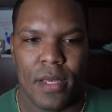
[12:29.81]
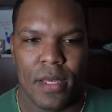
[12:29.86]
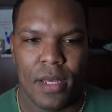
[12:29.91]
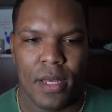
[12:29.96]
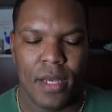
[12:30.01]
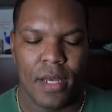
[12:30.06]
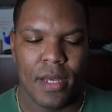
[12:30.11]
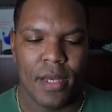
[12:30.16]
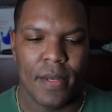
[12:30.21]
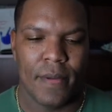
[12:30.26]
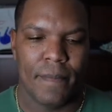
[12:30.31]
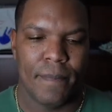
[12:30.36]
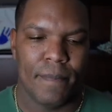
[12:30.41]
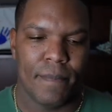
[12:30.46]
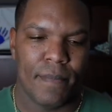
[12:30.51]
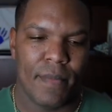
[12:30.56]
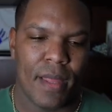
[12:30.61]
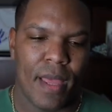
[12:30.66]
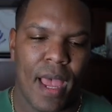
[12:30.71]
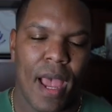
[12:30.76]

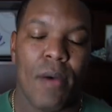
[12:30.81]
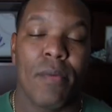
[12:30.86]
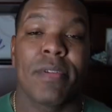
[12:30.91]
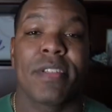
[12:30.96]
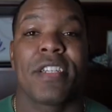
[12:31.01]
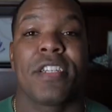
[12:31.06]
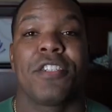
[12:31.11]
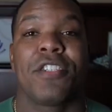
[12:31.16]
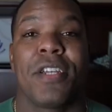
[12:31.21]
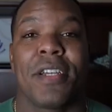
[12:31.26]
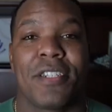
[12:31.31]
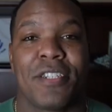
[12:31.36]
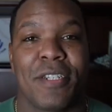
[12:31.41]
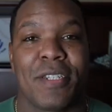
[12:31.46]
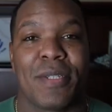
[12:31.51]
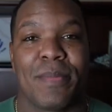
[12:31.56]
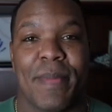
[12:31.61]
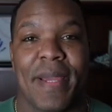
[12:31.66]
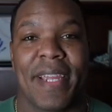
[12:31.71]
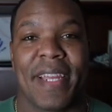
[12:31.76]
I would suggest
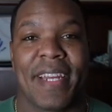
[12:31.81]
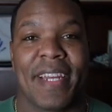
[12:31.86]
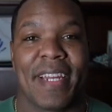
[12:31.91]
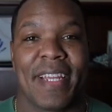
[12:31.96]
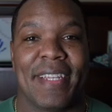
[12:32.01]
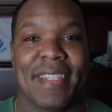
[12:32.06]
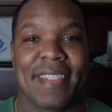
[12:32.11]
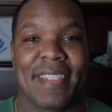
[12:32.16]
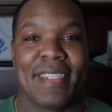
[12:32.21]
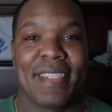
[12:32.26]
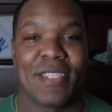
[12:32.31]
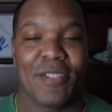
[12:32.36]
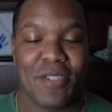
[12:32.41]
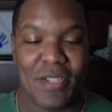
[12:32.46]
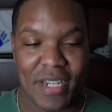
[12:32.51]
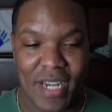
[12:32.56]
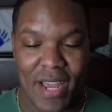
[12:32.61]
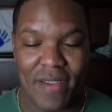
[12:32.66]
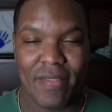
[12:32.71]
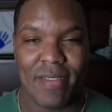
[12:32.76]
just making it easy so you
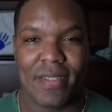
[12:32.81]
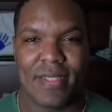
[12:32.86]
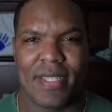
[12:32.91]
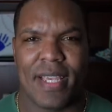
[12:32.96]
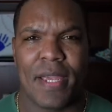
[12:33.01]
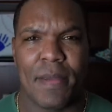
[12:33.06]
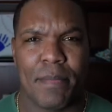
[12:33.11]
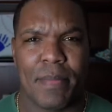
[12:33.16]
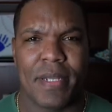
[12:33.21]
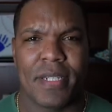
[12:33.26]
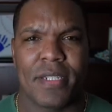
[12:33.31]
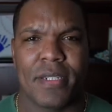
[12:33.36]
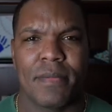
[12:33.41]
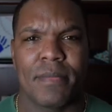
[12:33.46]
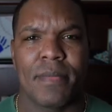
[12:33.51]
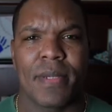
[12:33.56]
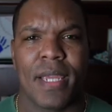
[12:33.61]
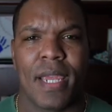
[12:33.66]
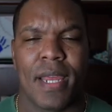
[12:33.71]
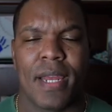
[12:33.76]
can have the same pitching
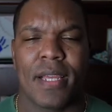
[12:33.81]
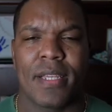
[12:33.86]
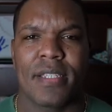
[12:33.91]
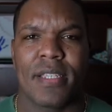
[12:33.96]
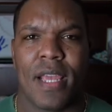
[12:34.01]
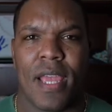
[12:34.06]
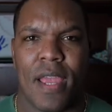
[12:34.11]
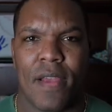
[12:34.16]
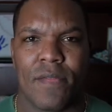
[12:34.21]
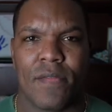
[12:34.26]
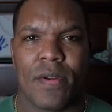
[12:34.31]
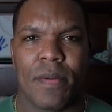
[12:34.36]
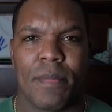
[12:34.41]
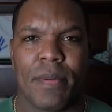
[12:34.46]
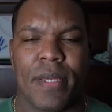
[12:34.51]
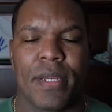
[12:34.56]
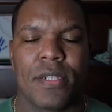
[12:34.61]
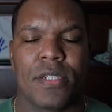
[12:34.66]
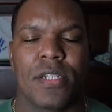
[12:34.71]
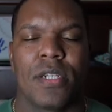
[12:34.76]
mechanics every
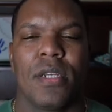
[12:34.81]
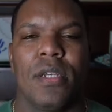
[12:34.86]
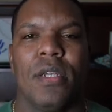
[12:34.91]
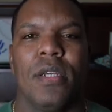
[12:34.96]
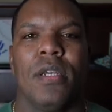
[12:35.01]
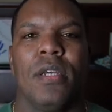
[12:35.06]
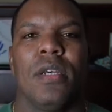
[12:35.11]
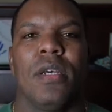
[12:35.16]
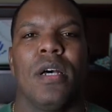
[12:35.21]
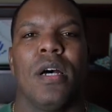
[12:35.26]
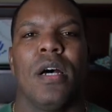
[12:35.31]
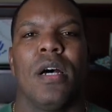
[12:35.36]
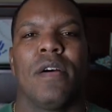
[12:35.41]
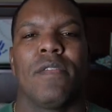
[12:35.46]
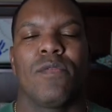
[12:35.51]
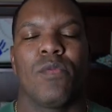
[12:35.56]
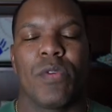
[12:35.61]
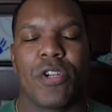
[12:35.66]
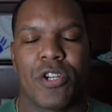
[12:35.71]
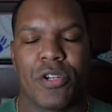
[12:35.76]
pitch
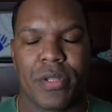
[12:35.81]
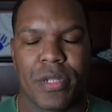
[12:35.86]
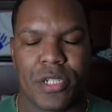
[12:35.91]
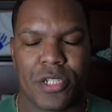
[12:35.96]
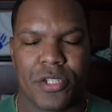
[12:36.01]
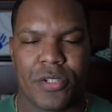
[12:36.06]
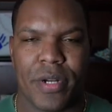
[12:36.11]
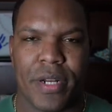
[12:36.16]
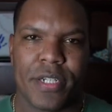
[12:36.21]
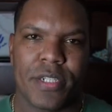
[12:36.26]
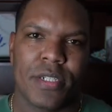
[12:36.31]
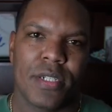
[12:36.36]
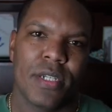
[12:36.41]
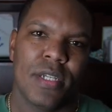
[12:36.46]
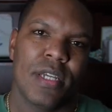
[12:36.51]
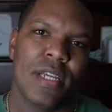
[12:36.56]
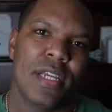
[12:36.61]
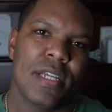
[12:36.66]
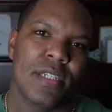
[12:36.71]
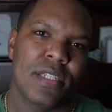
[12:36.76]
from when you're in the stretch,
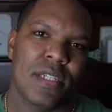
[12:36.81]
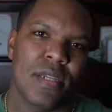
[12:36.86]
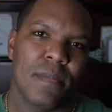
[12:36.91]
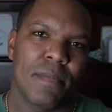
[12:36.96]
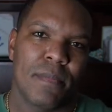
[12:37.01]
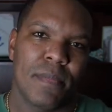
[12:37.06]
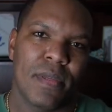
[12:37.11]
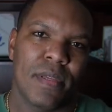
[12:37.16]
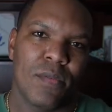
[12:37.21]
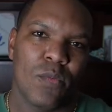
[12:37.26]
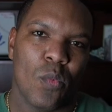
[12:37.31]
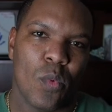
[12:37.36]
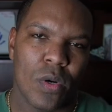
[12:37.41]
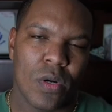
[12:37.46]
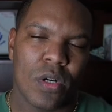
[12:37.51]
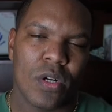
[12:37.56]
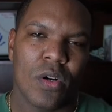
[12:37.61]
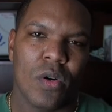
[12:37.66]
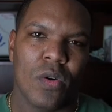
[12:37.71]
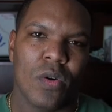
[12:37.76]
is to
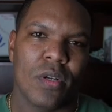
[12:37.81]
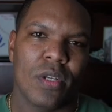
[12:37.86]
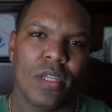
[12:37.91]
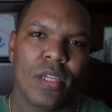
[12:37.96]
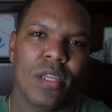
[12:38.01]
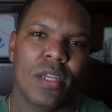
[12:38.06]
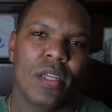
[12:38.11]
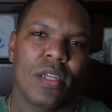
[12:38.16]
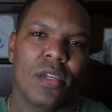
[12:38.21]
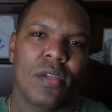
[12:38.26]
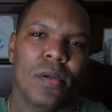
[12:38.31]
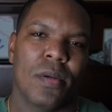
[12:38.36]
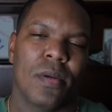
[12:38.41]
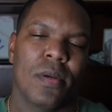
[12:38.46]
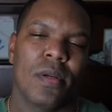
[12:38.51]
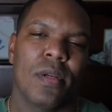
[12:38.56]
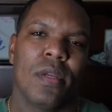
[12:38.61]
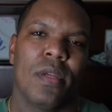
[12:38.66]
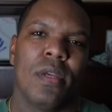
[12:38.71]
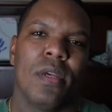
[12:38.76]
work on getting your